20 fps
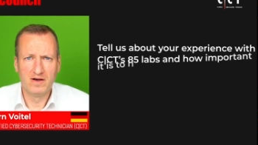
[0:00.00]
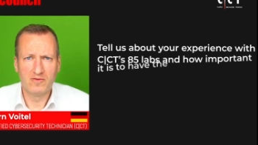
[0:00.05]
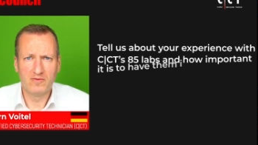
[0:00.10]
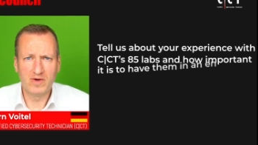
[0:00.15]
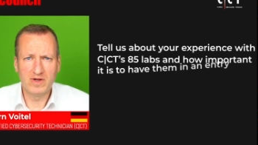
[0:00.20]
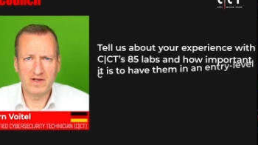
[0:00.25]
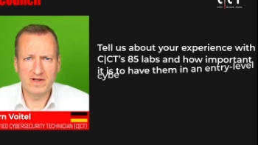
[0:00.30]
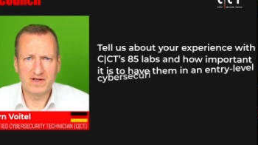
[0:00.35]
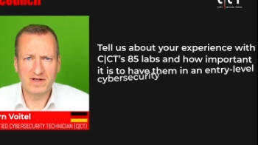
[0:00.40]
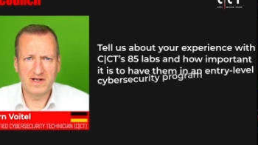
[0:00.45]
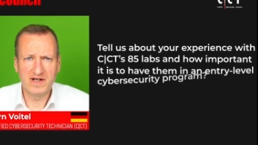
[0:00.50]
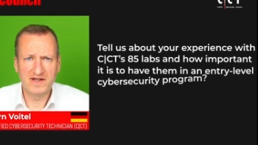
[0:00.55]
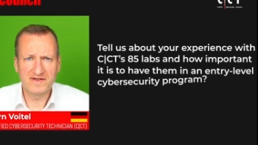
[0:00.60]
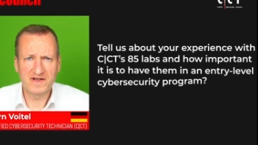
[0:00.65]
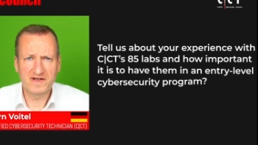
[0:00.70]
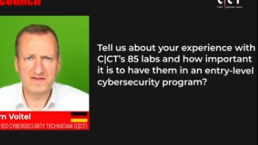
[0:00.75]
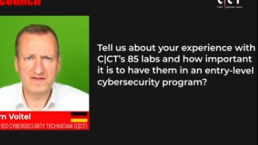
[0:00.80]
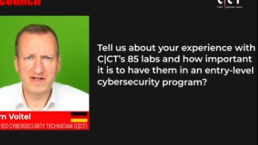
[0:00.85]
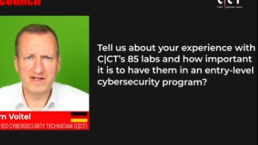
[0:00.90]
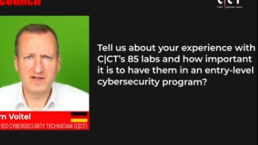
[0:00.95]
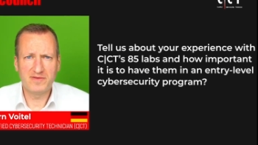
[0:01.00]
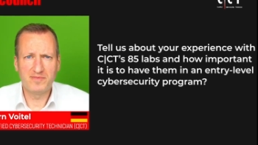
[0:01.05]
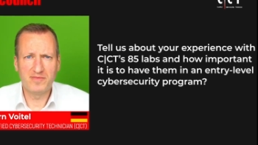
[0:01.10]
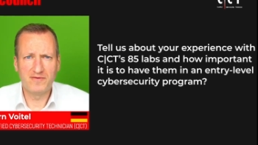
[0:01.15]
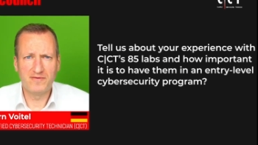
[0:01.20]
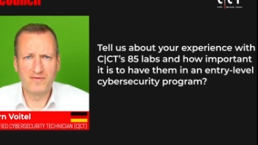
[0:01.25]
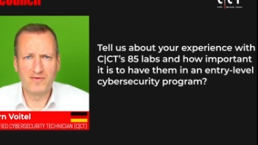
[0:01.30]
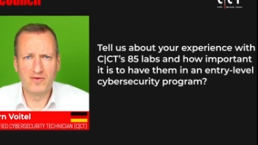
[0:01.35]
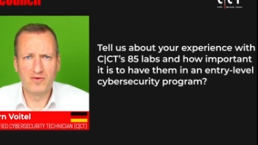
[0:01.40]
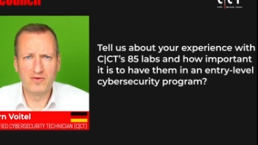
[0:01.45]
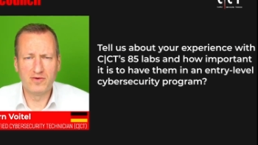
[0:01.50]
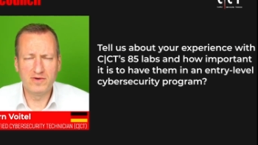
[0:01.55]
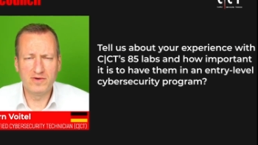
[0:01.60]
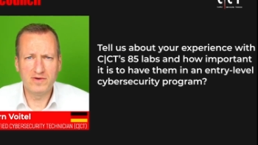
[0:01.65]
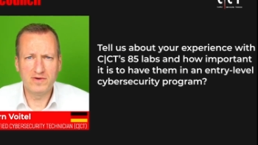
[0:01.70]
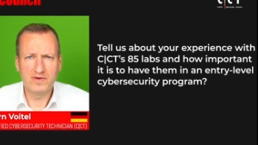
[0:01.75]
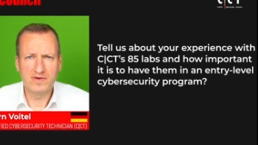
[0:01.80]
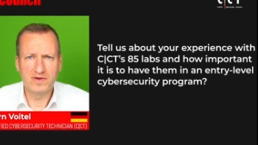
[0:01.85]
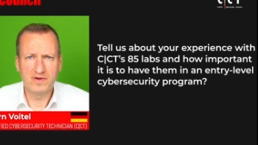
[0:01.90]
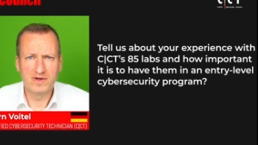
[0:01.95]
Well, as I stated
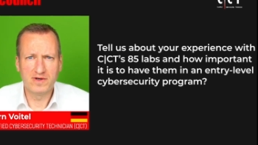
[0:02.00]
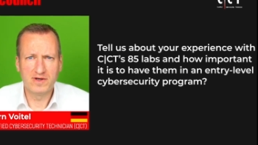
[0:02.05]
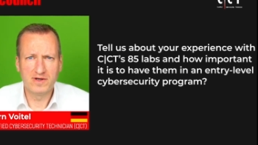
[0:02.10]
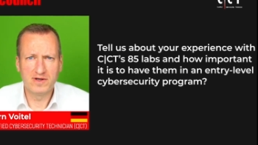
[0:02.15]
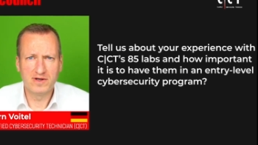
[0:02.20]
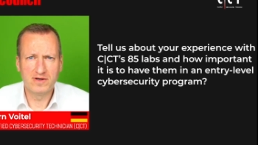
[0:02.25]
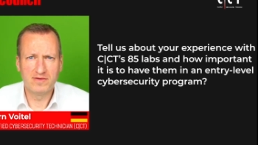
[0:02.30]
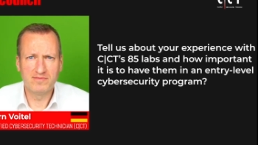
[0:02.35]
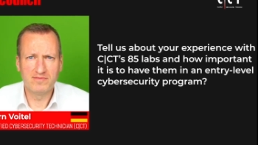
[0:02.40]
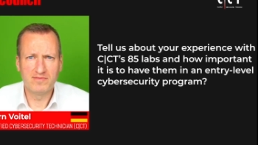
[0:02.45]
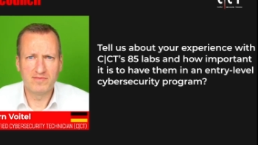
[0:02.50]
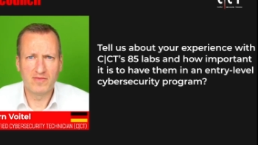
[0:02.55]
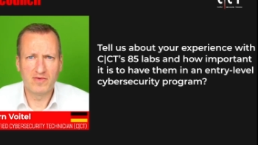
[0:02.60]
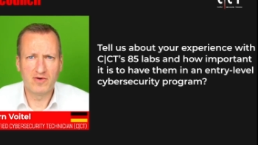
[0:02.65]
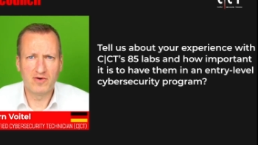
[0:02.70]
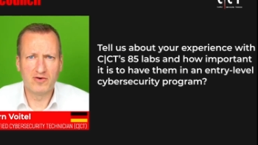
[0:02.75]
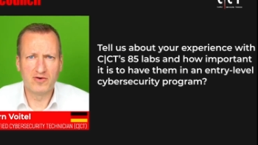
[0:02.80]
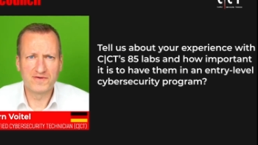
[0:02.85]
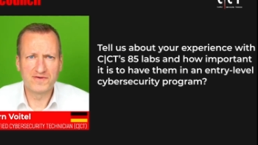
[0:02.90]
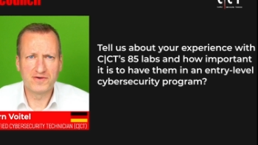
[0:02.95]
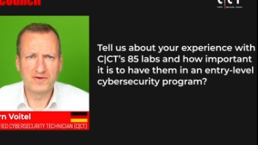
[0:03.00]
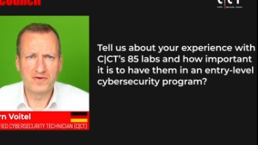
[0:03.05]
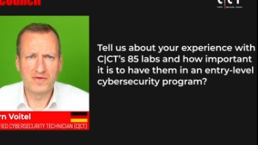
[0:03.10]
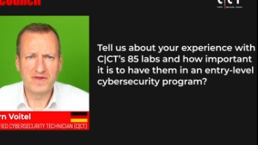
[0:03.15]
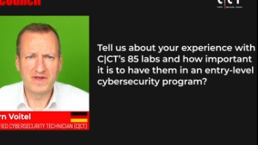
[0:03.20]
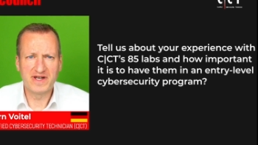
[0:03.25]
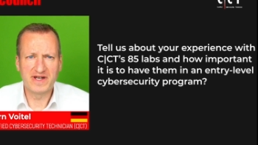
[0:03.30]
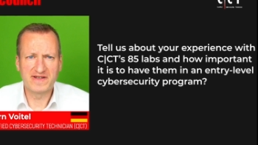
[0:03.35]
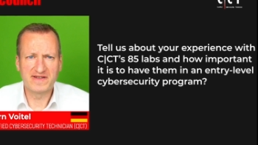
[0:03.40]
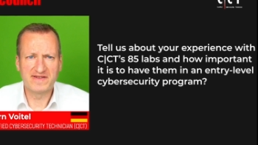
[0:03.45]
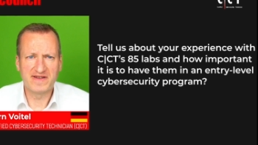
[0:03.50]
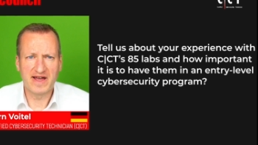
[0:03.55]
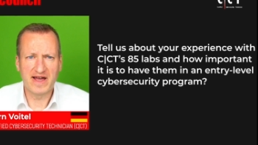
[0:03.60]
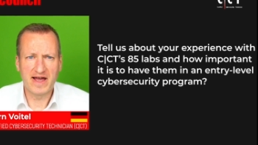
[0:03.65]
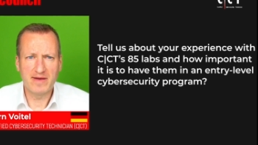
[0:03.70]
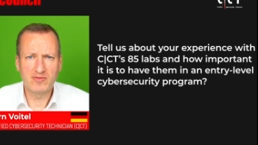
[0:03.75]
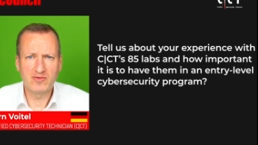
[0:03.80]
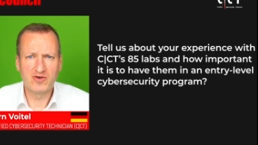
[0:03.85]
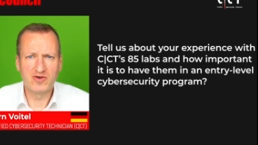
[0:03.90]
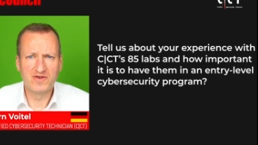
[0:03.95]
before, um, also the
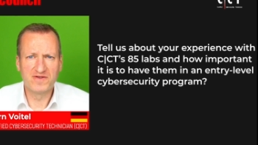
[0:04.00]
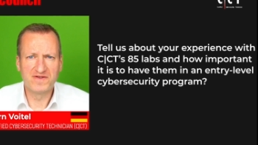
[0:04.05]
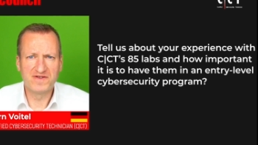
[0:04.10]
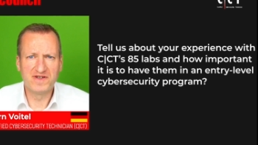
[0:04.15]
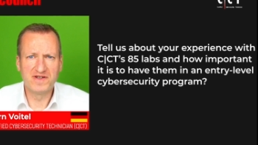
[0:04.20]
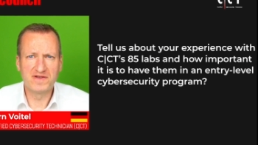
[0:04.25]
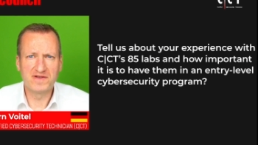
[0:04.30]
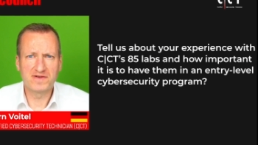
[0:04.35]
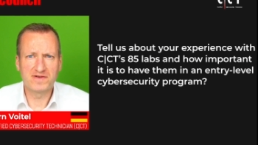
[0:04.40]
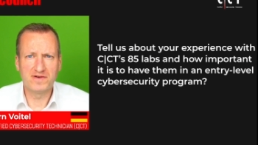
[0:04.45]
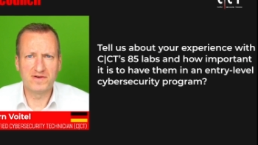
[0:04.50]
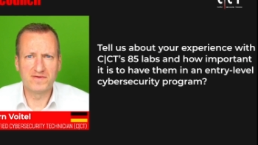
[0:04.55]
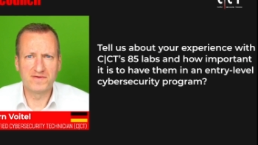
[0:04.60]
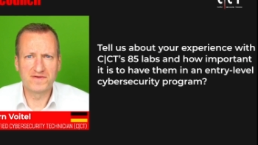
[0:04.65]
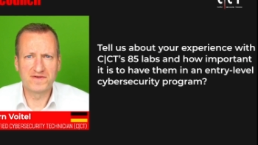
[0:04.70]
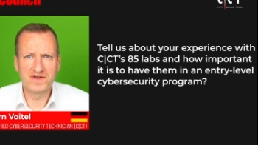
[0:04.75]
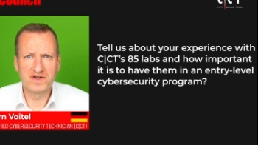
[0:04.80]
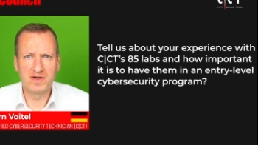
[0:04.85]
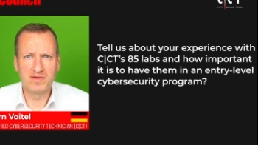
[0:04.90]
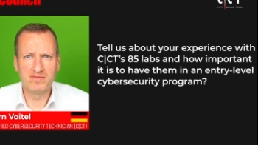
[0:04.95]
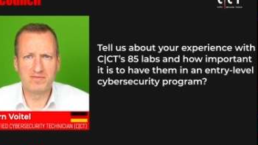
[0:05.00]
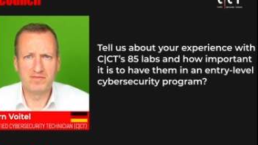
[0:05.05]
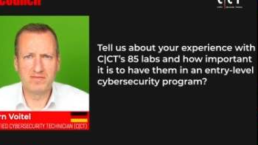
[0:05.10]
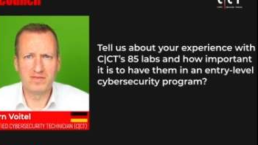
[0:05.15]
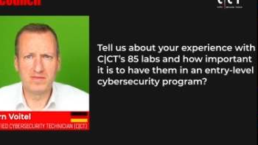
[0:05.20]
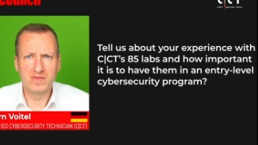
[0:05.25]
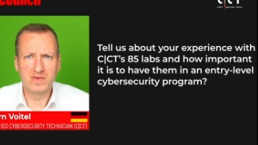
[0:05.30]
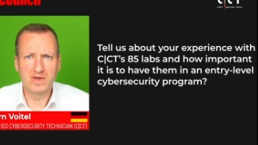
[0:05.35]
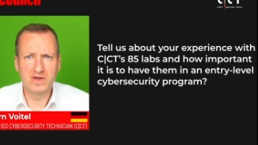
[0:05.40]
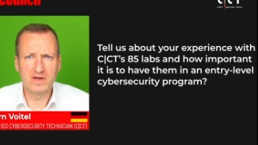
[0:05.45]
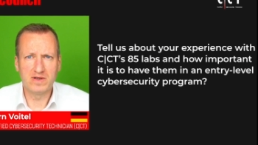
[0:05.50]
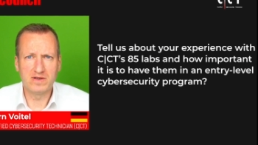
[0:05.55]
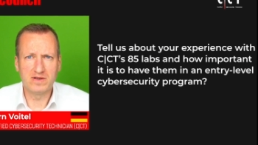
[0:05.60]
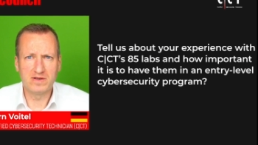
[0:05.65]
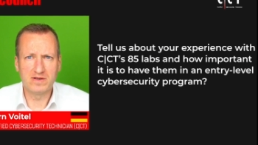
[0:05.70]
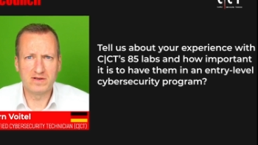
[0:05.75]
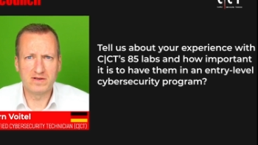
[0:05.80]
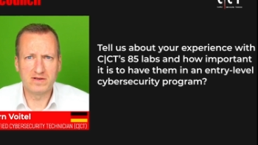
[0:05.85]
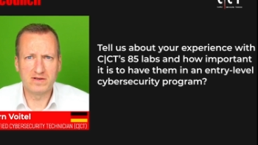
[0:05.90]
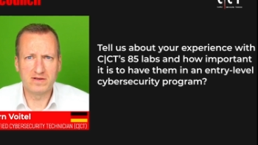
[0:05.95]
exam consists of some
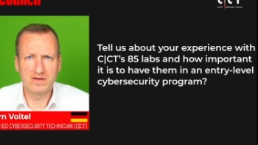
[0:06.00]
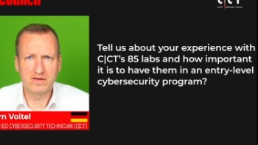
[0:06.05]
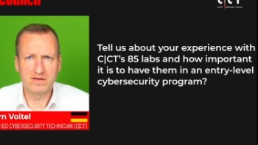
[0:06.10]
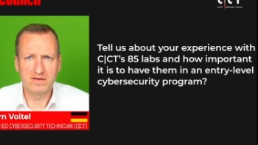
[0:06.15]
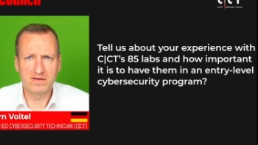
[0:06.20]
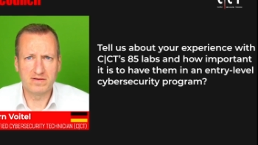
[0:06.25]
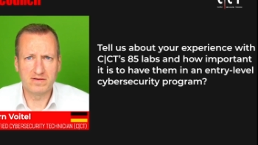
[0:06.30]
uh,